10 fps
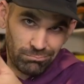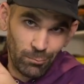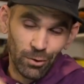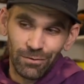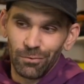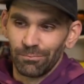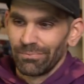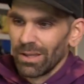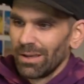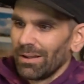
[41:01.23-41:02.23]
Will do.
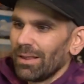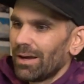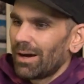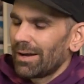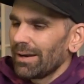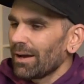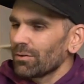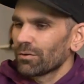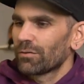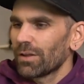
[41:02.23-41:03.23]

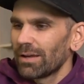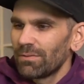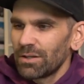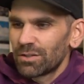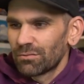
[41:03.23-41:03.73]
Outdoors for life, that just